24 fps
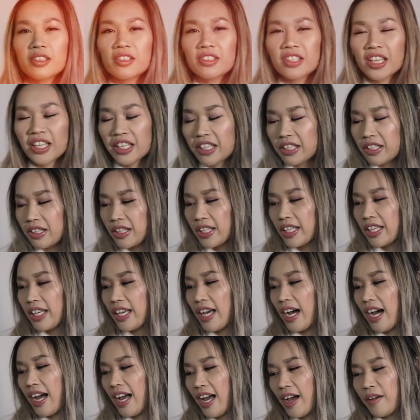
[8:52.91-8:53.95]
Secondly,
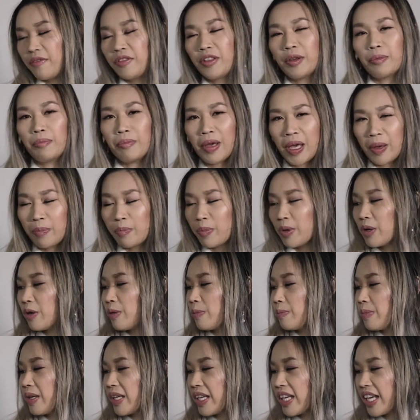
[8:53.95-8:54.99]
I have the
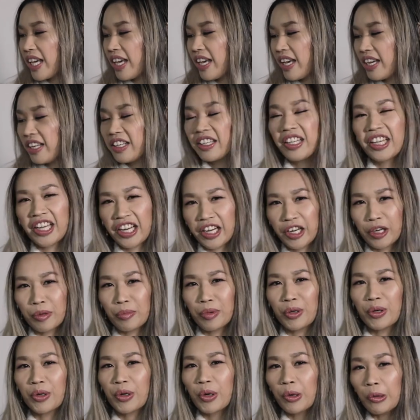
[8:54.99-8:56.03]
maple pecan
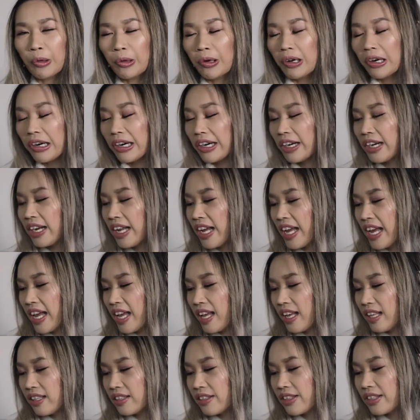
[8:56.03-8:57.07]
caramel corn.
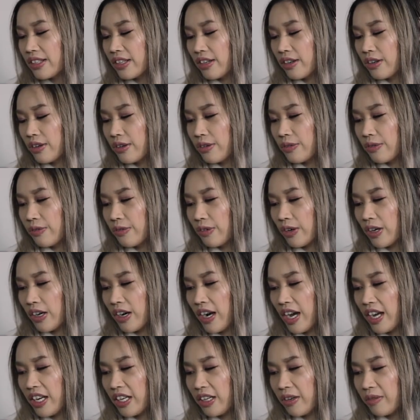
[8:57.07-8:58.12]
And so for
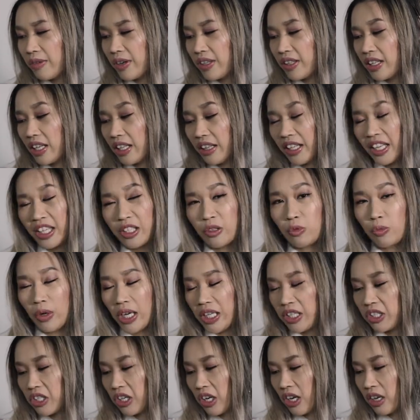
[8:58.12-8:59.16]
anyone that likes
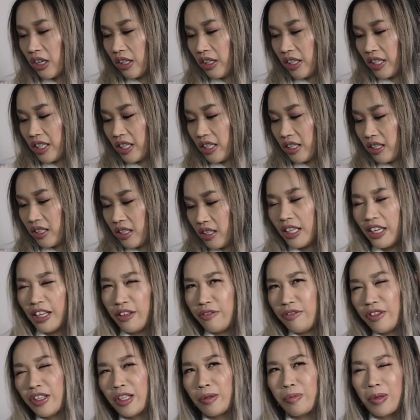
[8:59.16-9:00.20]
white chocolate, and
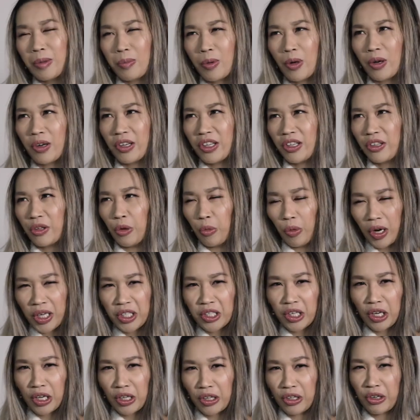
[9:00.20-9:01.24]
I feel like people are either white
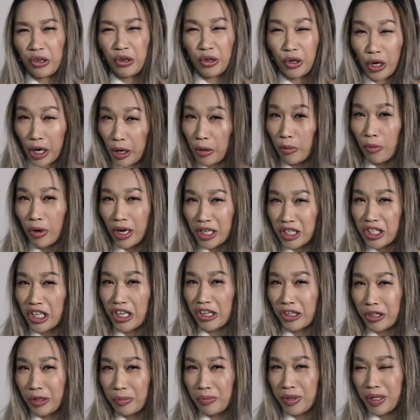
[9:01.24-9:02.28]
chocolate or not white
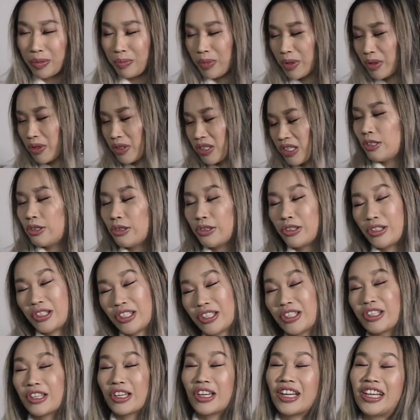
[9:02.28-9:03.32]
chocolate people, so it's
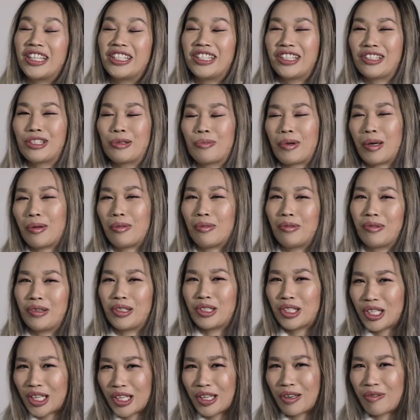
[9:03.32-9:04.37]
a good idea to probably
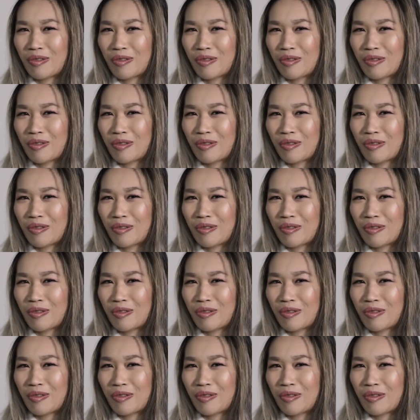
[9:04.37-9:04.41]
check